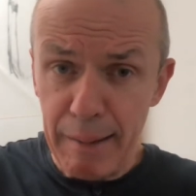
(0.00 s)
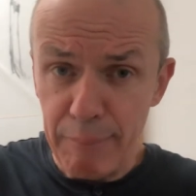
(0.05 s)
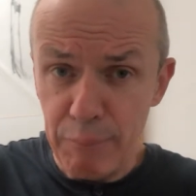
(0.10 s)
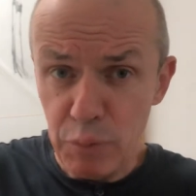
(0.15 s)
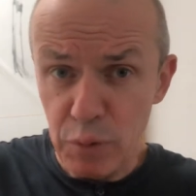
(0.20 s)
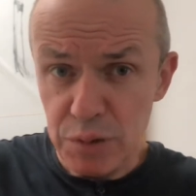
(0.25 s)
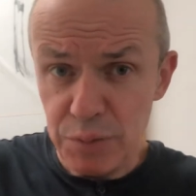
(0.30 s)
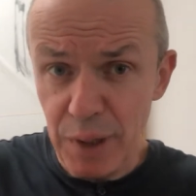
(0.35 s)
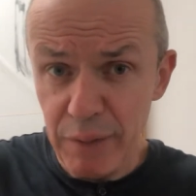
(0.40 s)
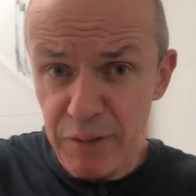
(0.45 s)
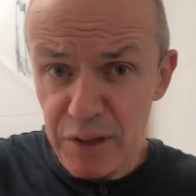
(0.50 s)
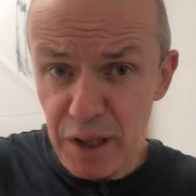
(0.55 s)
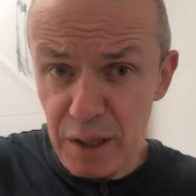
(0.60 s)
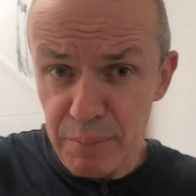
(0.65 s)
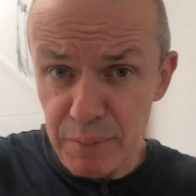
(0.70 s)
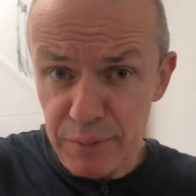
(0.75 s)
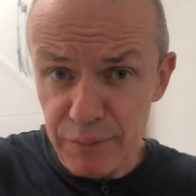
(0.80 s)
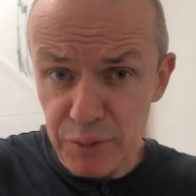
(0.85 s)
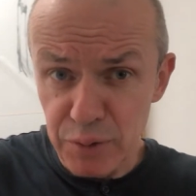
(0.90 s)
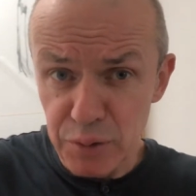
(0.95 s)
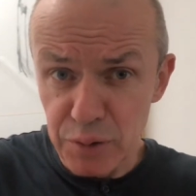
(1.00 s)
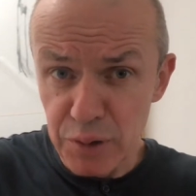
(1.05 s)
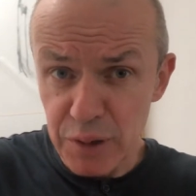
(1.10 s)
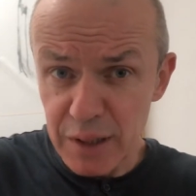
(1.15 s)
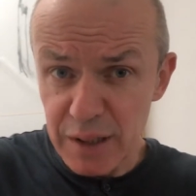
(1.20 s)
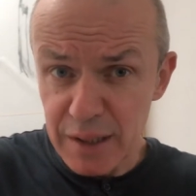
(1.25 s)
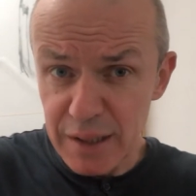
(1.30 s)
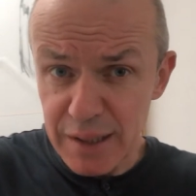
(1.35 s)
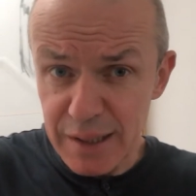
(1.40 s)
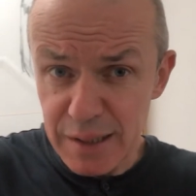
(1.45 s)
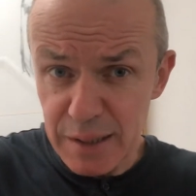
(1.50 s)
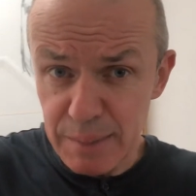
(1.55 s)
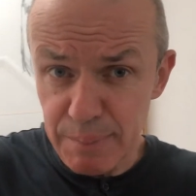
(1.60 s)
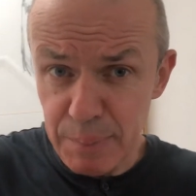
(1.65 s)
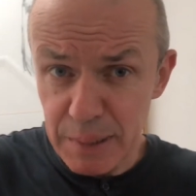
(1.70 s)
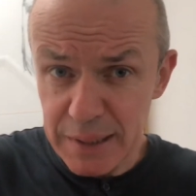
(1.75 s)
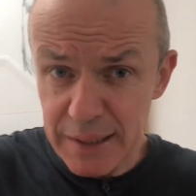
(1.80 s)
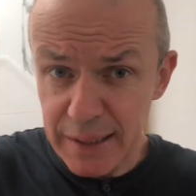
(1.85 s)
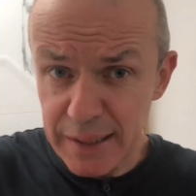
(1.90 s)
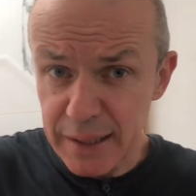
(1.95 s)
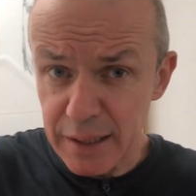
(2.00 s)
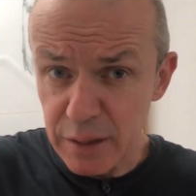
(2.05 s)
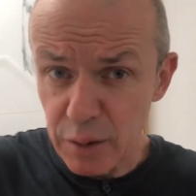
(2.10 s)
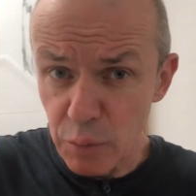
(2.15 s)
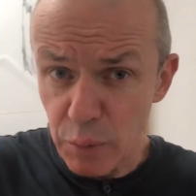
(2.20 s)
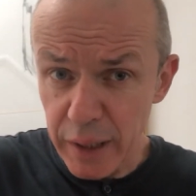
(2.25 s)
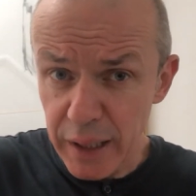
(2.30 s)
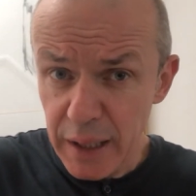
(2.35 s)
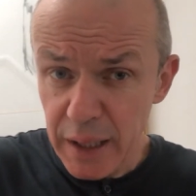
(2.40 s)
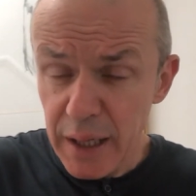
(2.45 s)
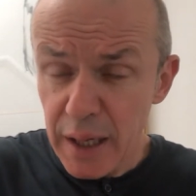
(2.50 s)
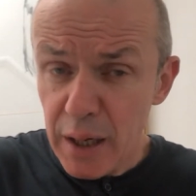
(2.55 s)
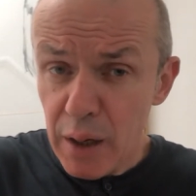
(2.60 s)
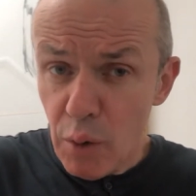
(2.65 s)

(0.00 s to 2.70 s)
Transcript: Which we haven't done before in this particular way.